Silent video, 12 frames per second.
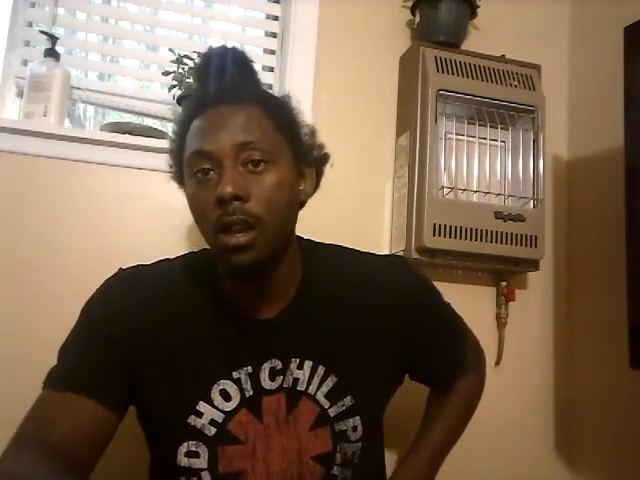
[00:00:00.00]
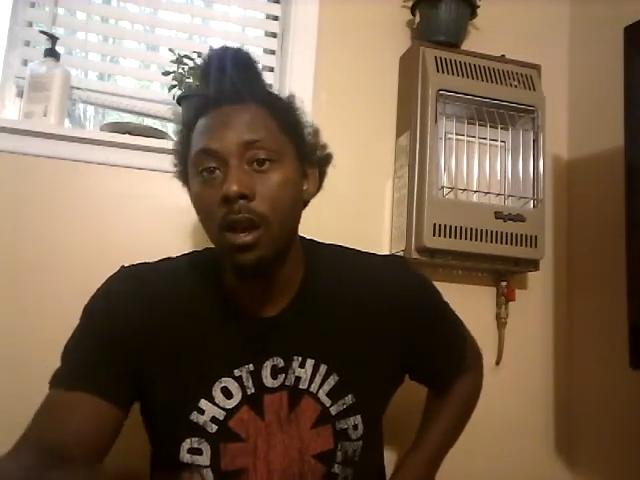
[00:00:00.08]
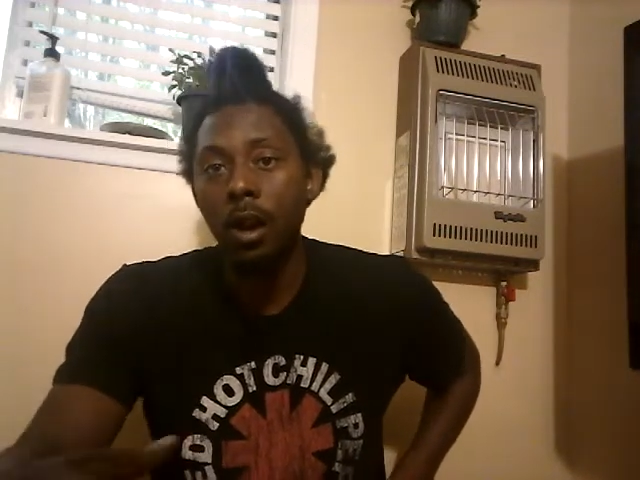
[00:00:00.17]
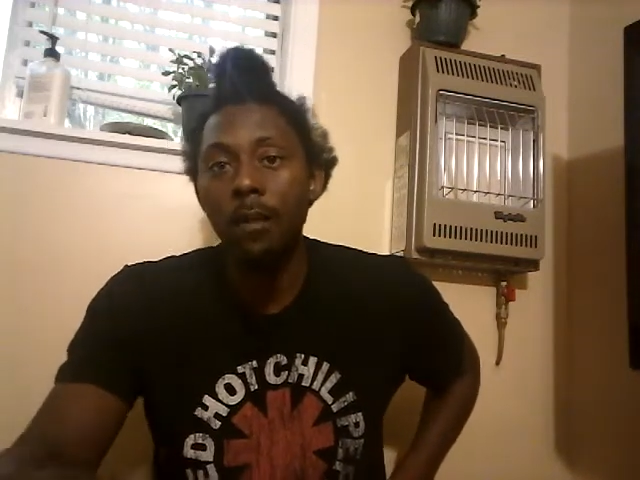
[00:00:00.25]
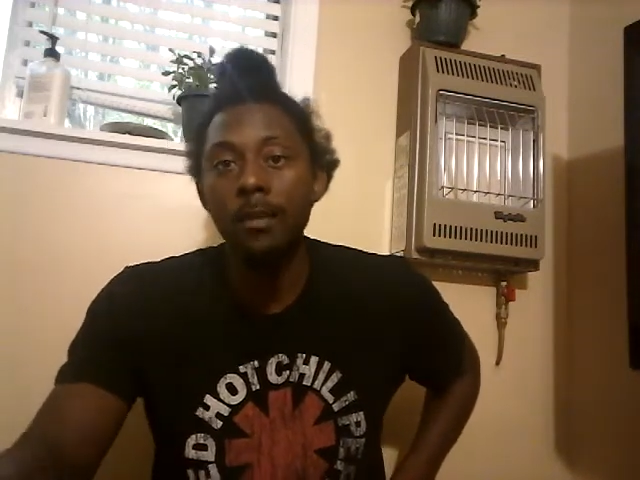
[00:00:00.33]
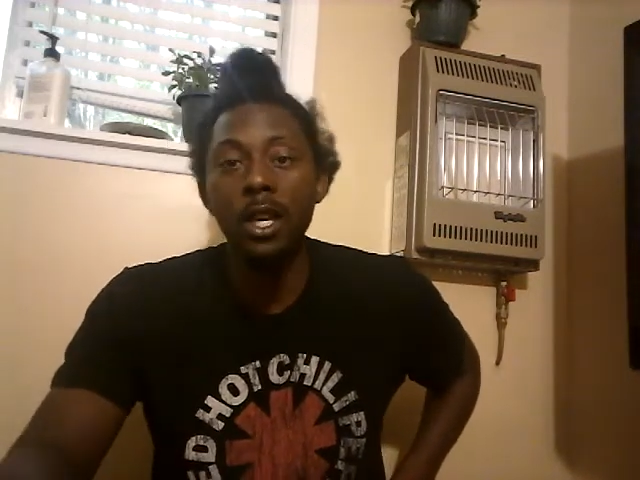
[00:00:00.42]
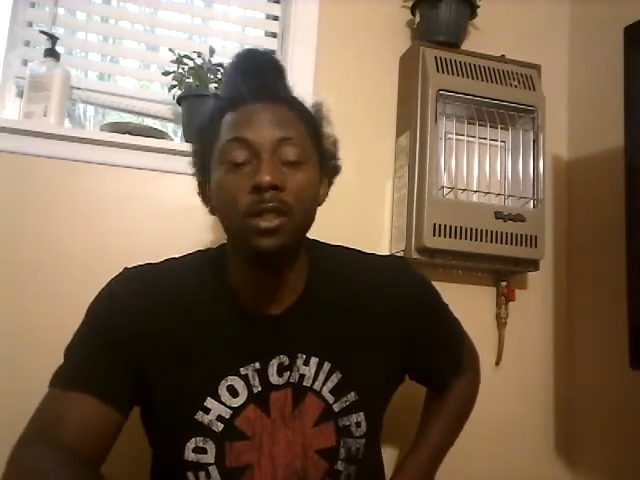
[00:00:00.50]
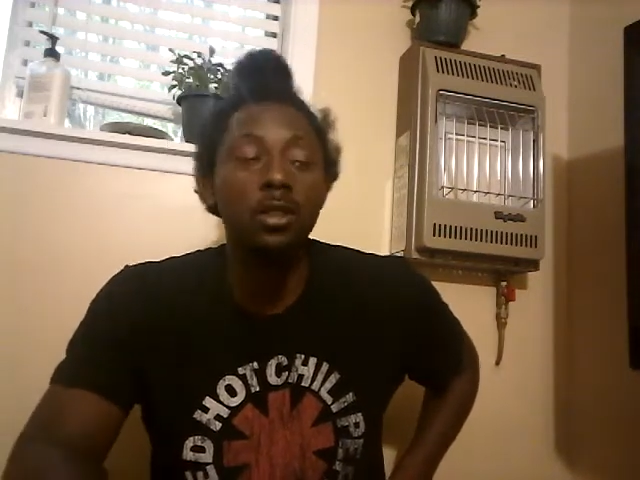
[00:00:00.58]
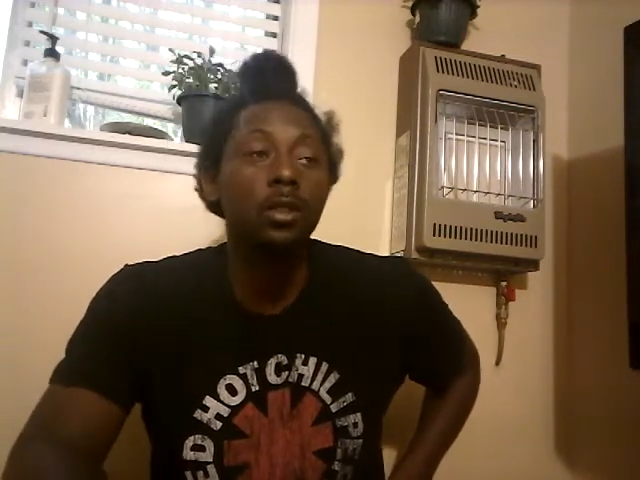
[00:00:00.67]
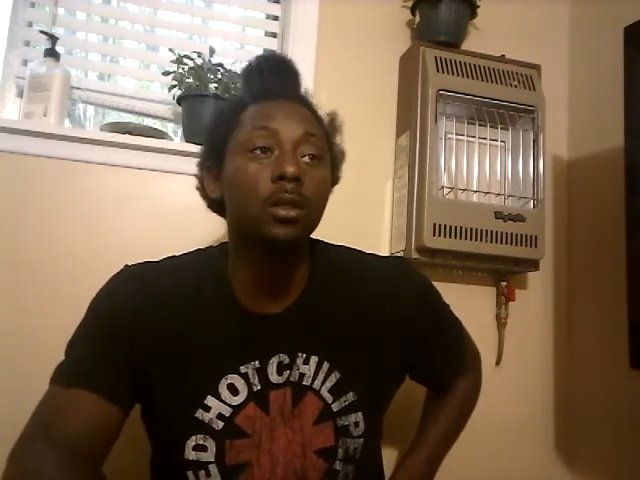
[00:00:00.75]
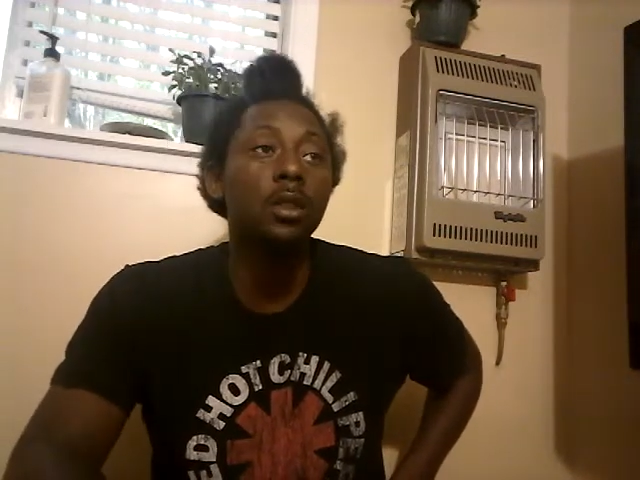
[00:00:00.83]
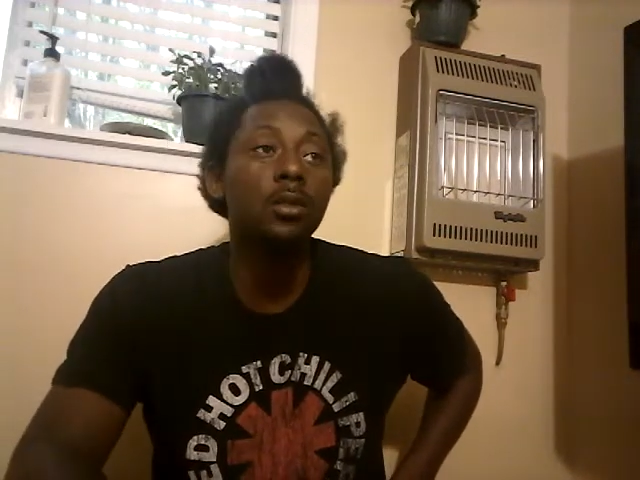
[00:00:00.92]
or meet
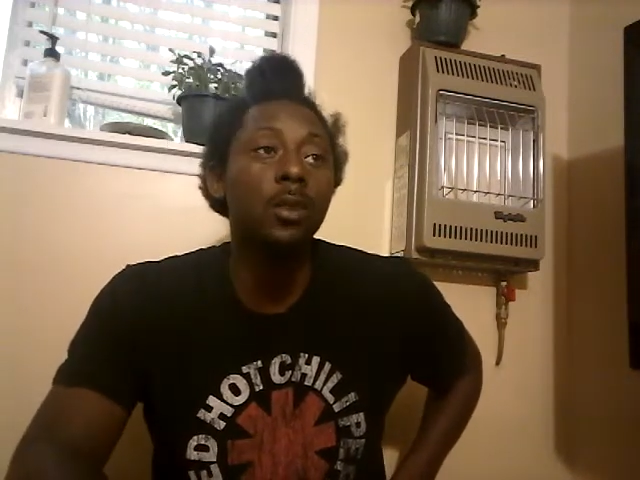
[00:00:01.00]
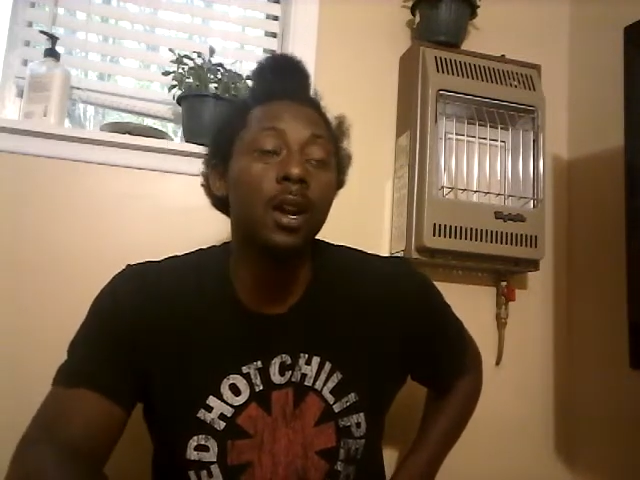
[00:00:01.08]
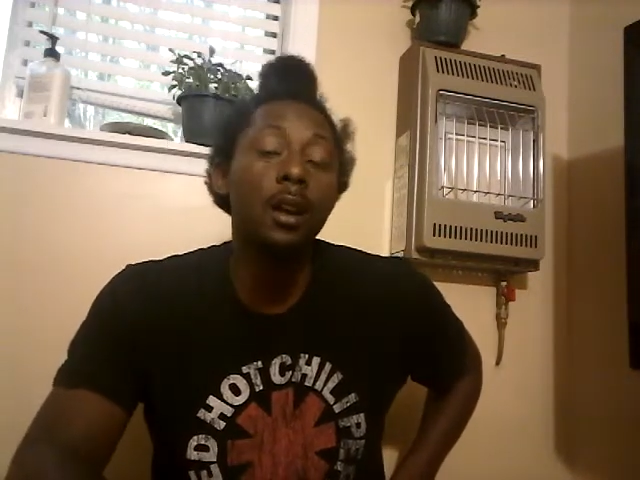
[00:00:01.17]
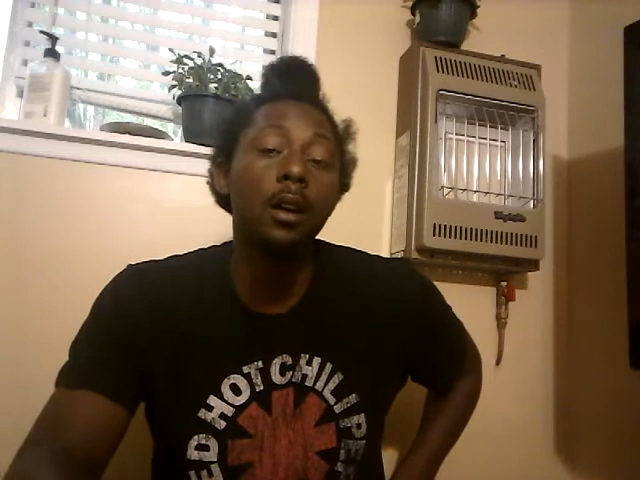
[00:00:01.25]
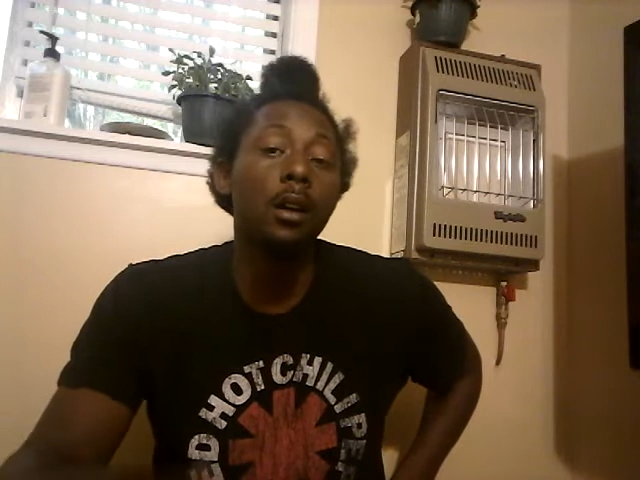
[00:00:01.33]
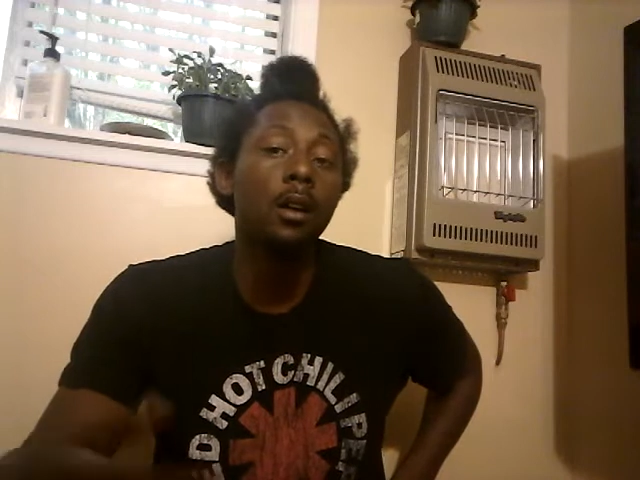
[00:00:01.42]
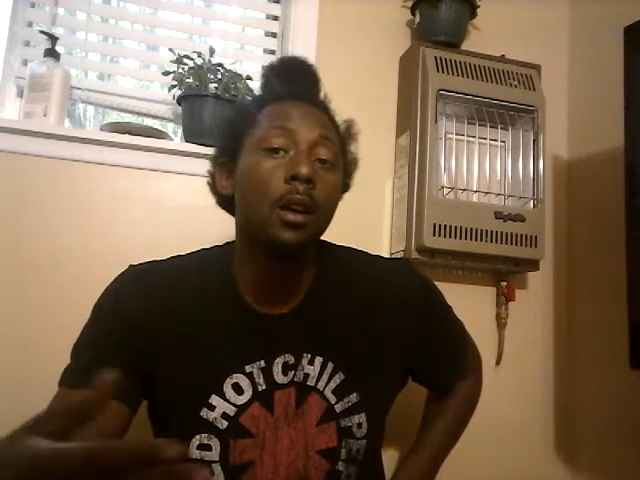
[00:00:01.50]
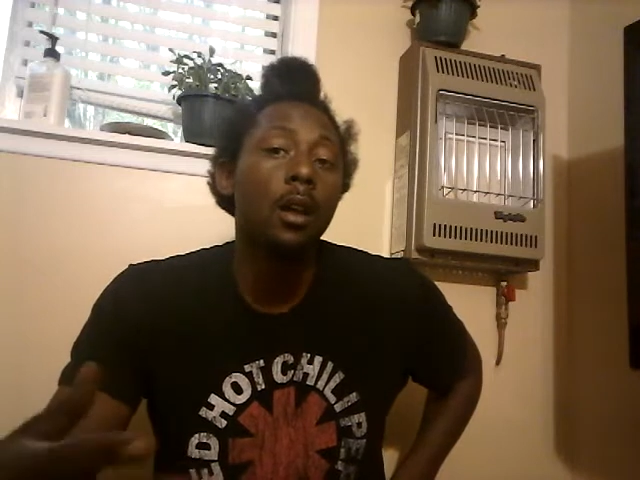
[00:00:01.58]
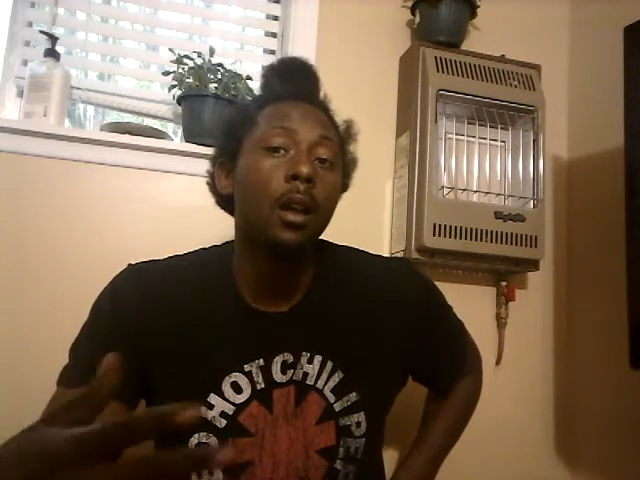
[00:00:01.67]
you as well.